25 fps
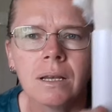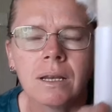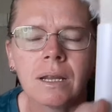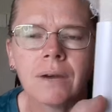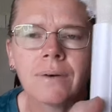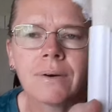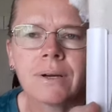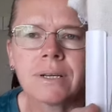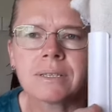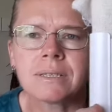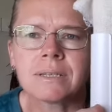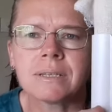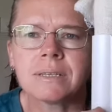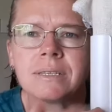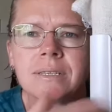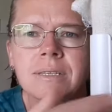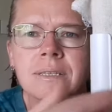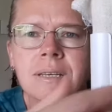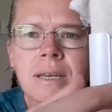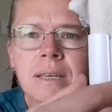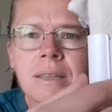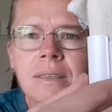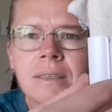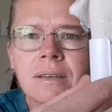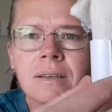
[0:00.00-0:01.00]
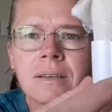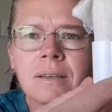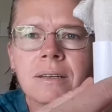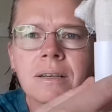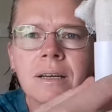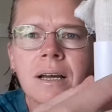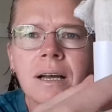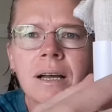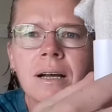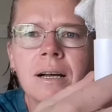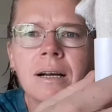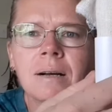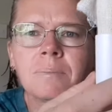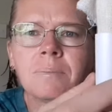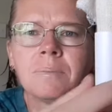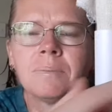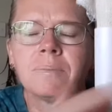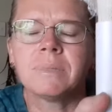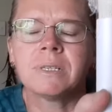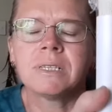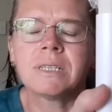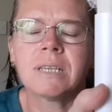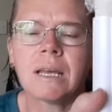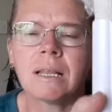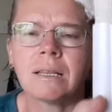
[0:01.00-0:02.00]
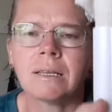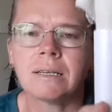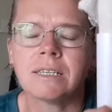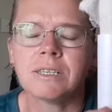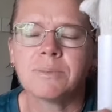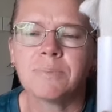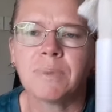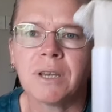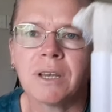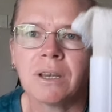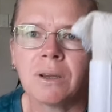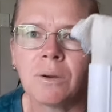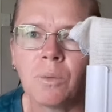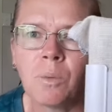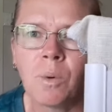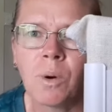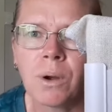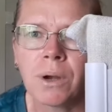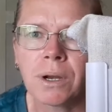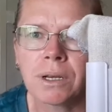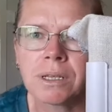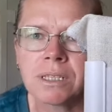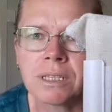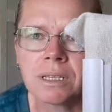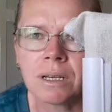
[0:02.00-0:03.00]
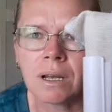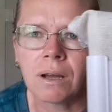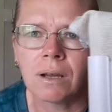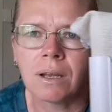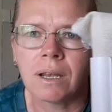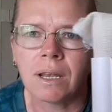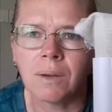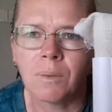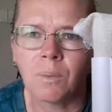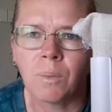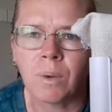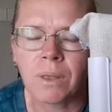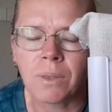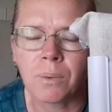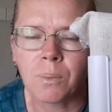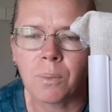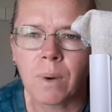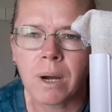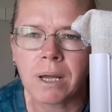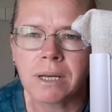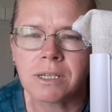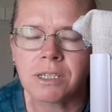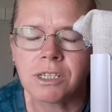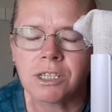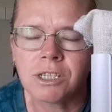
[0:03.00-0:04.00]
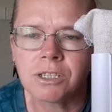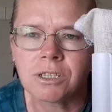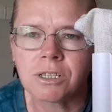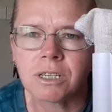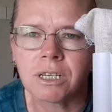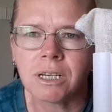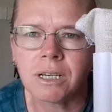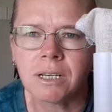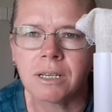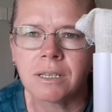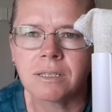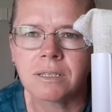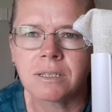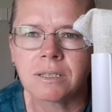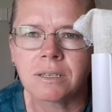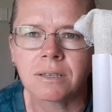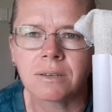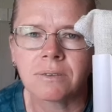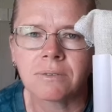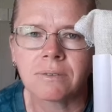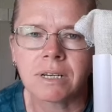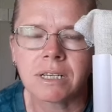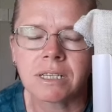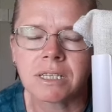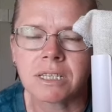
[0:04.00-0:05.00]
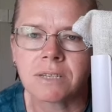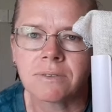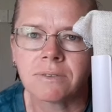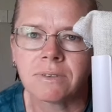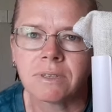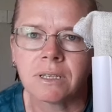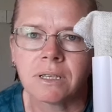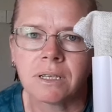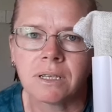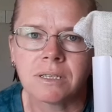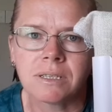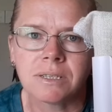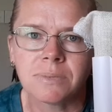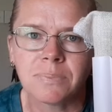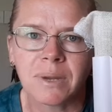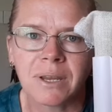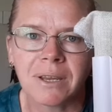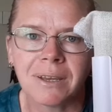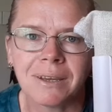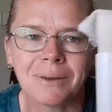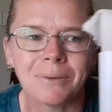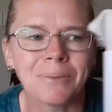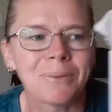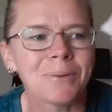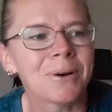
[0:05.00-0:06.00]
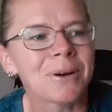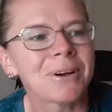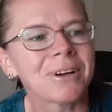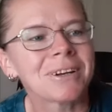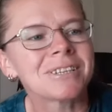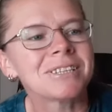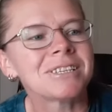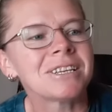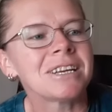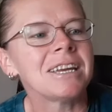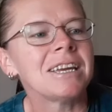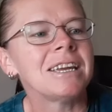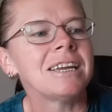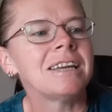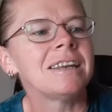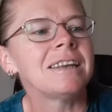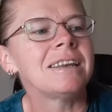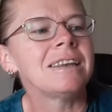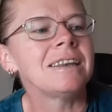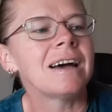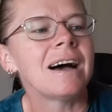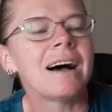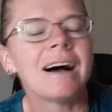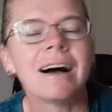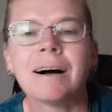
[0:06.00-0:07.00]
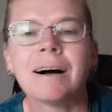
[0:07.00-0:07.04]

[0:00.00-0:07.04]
Now, as I said, the metallic's being worked with 1 strand, the rest of it is being worked in